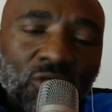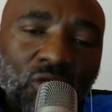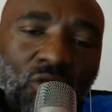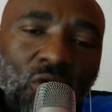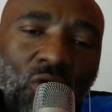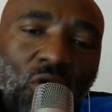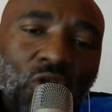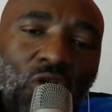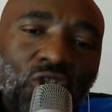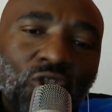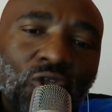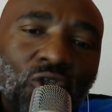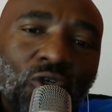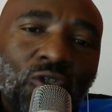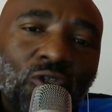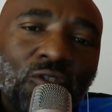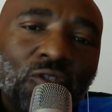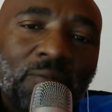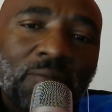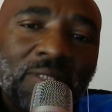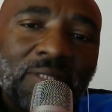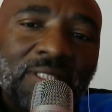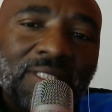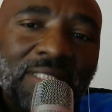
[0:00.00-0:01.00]
You're also going
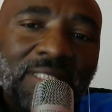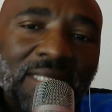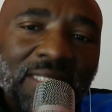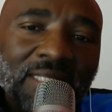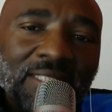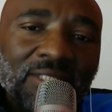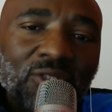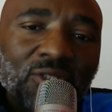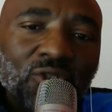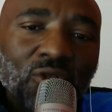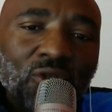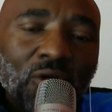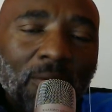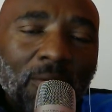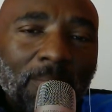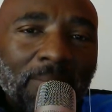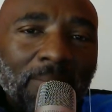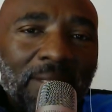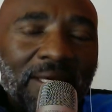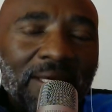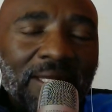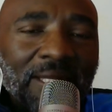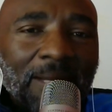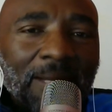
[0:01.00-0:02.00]
to be starting to
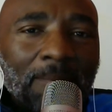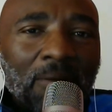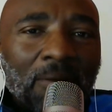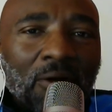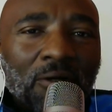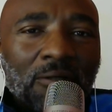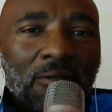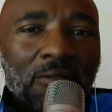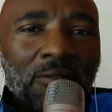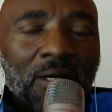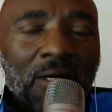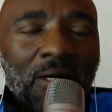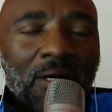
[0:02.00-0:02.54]
complain about